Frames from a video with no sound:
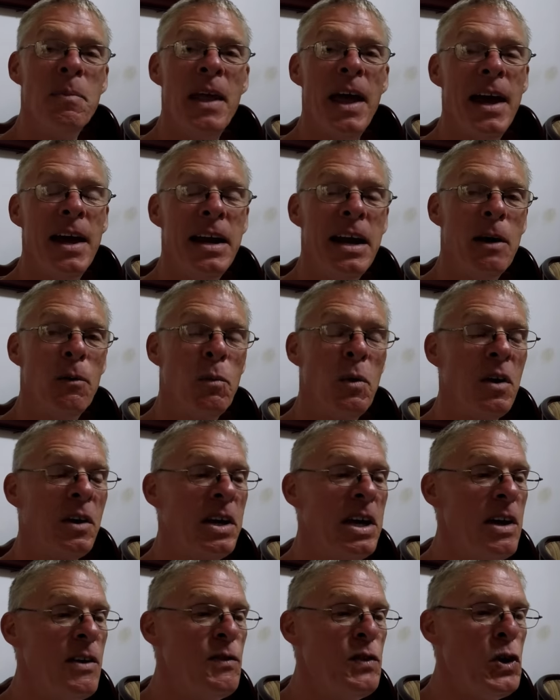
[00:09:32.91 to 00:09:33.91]
And it will
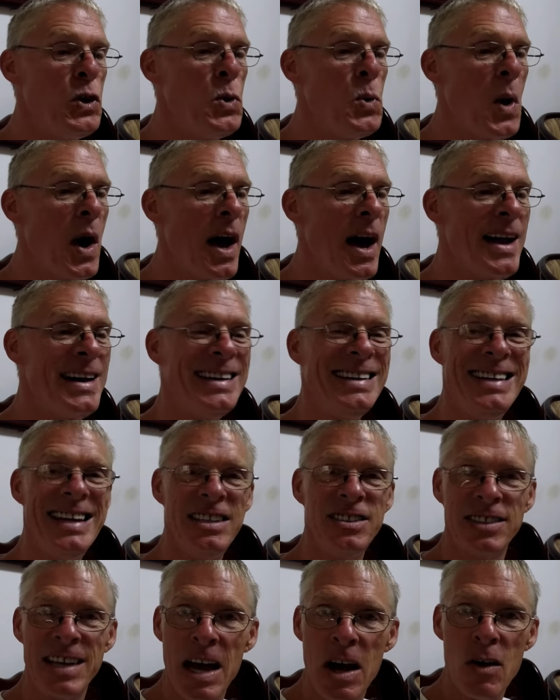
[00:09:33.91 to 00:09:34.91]
give you a
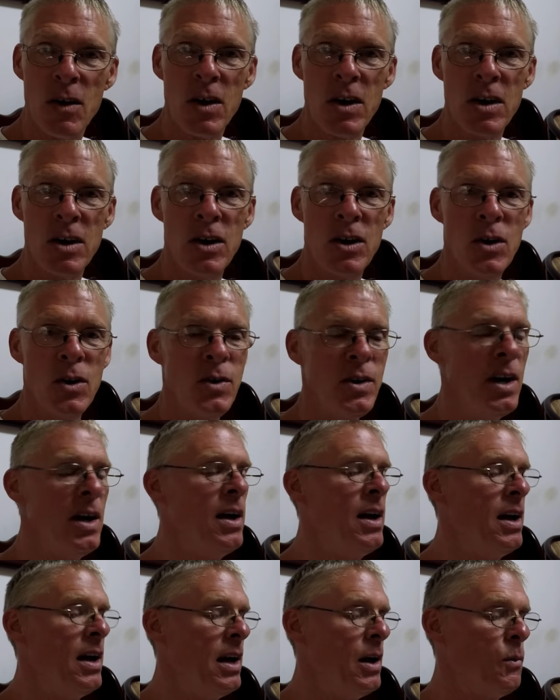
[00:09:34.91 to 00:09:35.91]
discount code.
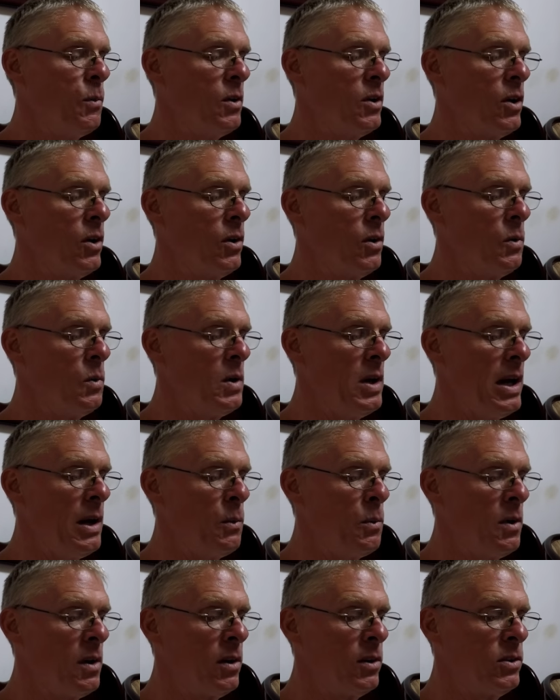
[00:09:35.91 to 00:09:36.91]
It
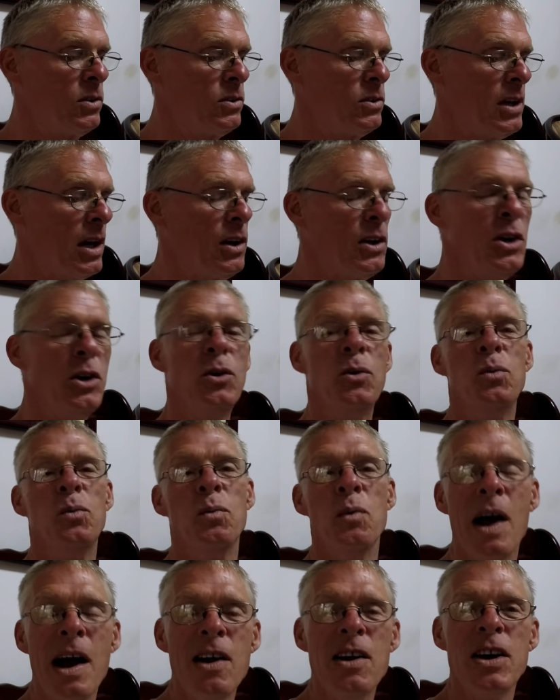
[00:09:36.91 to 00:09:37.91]
will tell you
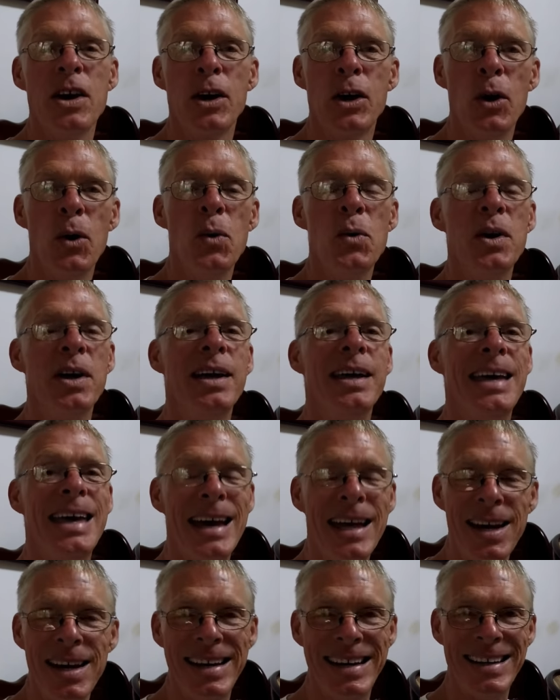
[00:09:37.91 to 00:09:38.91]
where to go to
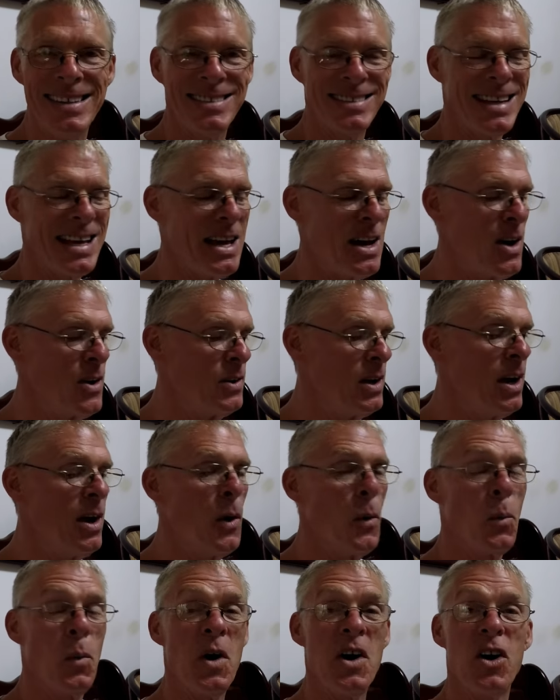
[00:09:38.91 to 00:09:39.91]
get a discount,
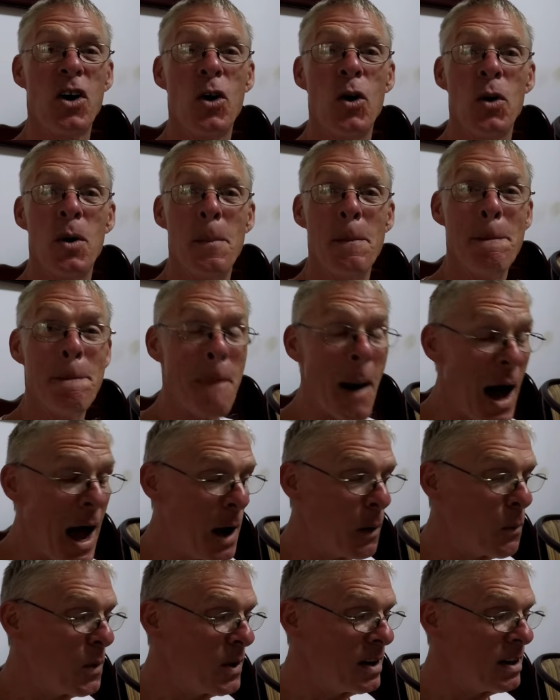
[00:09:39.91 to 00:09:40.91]
where to go to
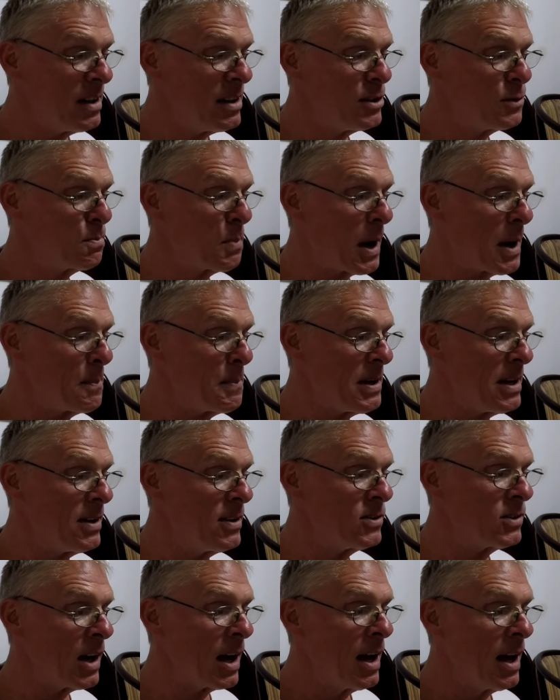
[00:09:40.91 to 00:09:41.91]
buy one of these
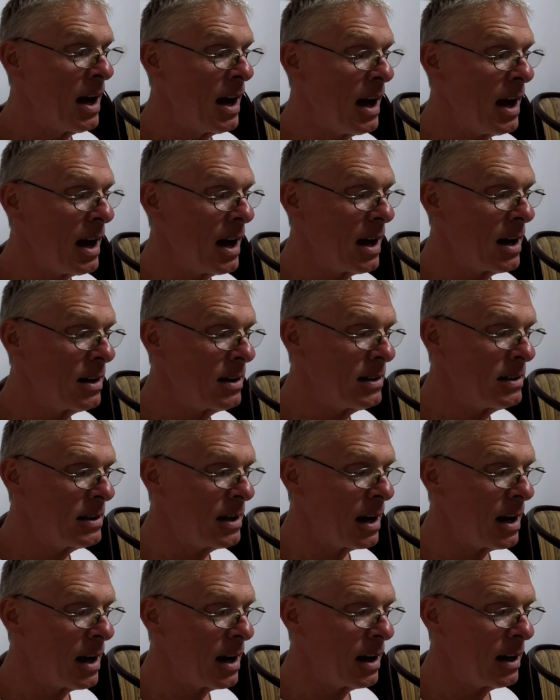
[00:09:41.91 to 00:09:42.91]
puppies, and
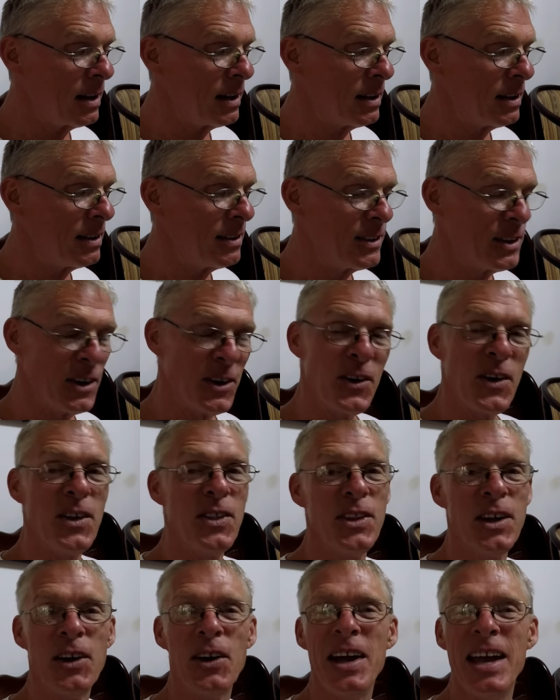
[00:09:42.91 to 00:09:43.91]

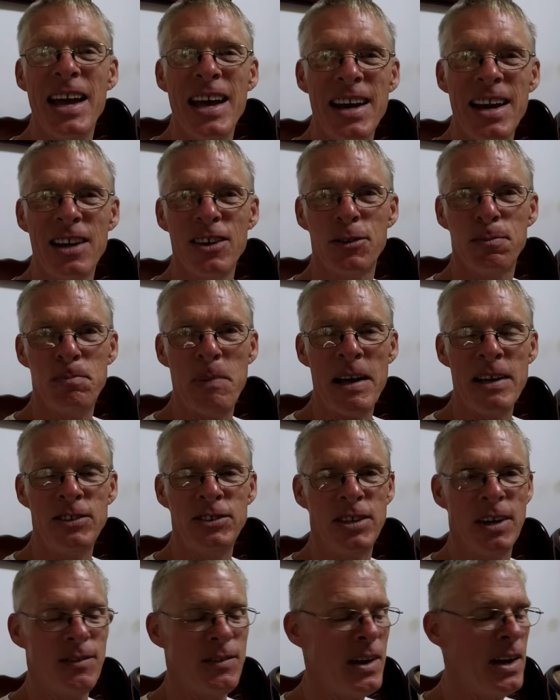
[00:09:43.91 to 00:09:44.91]
they're
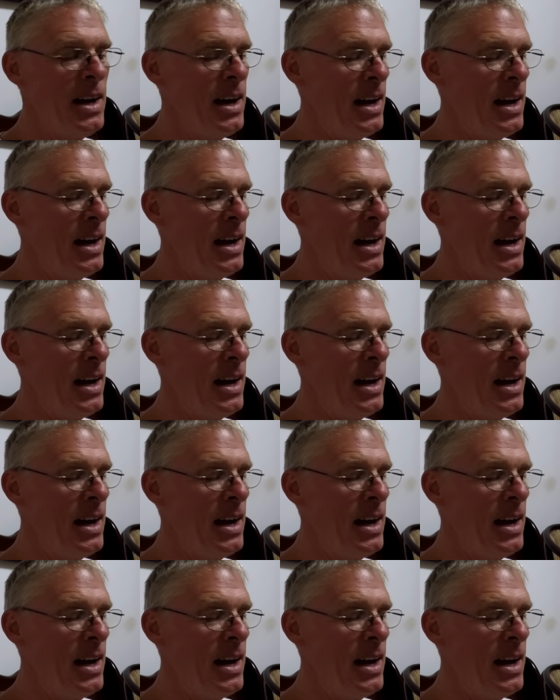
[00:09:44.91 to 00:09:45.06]
inexpensive.